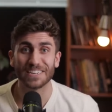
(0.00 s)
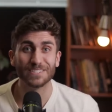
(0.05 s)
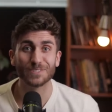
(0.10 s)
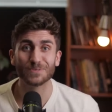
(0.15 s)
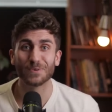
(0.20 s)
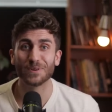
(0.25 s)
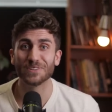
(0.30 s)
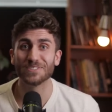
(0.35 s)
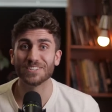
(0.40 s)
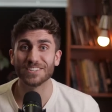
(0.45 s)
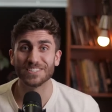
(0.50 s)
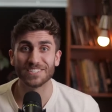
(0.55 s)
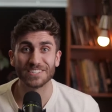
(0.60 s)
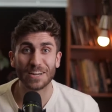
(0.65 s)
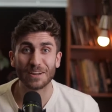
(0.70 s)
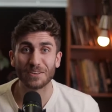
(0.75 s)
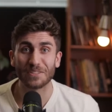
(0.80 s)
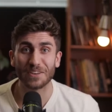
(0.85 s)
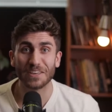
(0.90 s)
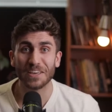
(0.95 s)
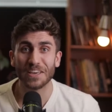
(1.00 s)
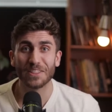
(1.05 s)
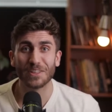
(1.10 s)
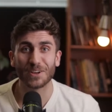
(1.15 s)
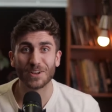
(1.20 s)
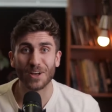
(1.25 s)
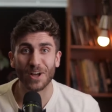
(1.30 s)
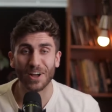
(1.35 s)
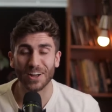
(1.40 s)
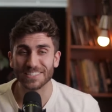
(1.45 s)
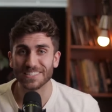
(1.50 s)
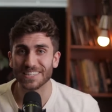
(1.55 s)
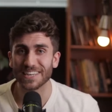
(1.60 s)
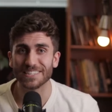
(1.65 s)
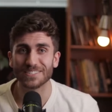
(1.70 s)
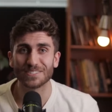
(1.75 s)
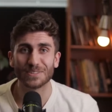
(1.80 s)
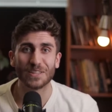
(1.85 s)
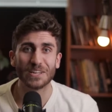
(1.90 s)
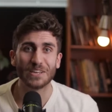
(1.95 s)
I just want you to share the, the
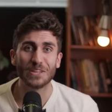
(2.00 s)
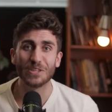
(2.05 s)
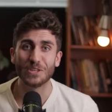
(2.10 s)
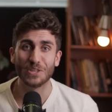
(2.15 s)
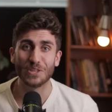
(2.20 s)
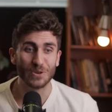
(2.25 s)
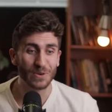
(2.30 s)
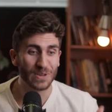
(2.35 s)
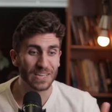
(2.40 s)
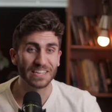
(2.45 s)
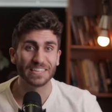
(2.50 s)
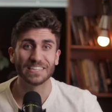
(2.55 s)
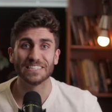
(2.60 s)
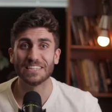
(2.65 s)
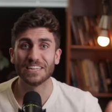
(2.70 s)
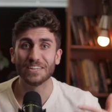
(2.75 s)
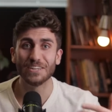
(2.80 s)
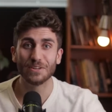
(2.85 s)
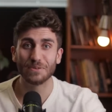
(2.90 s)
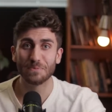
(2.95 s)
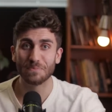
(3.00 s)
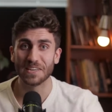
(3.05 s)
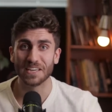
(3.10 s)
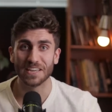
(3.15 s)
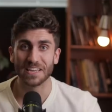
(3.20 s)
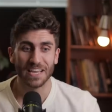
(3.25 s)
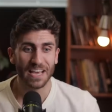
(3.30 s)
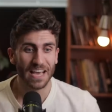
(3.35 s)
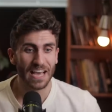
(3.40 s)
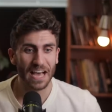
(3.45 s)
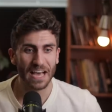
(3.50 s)
content so then you can continue to be,